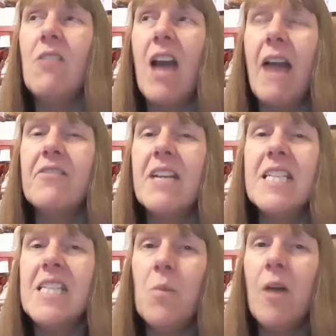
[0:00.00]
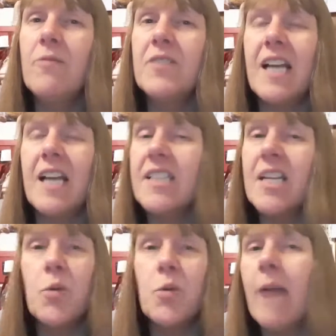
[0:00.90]
after 18 months, that
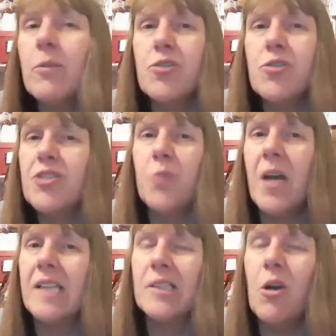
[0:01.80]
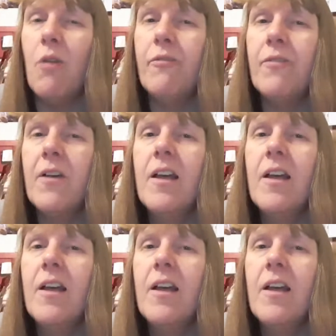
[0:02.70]
sexual chemistry just wears off,